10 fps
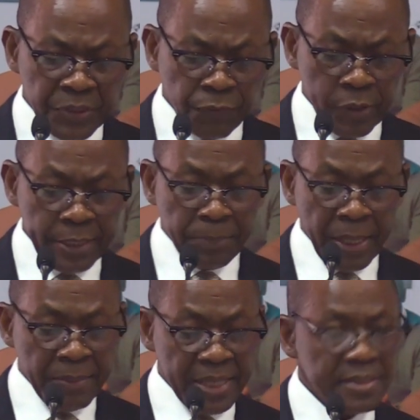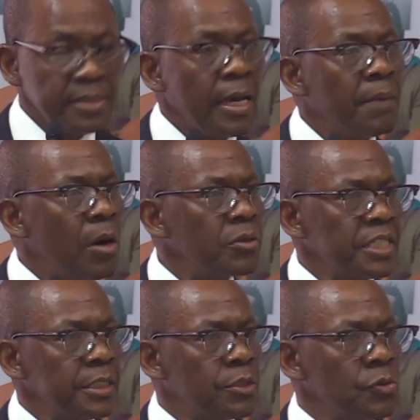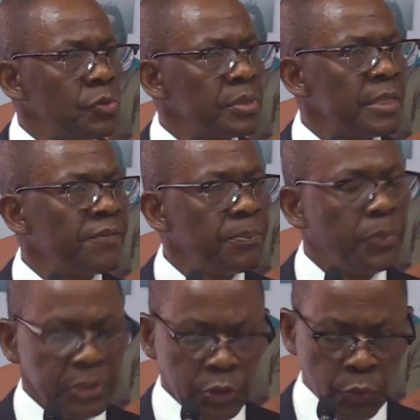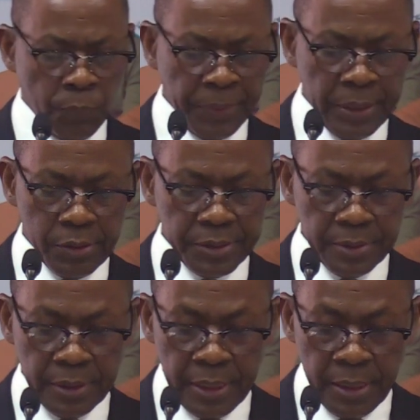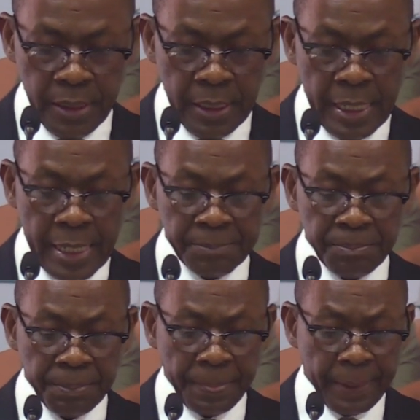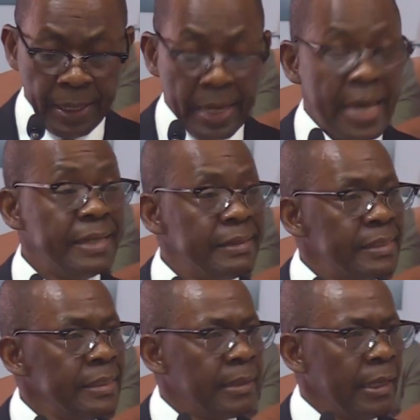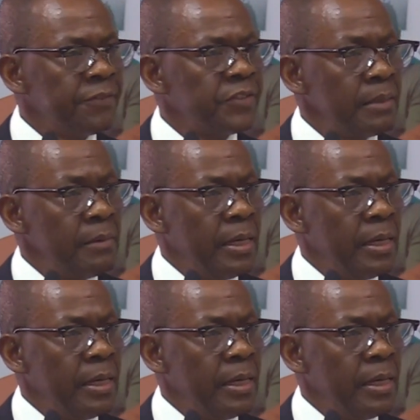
Foreign payments amounted to 7.2 billion, and it left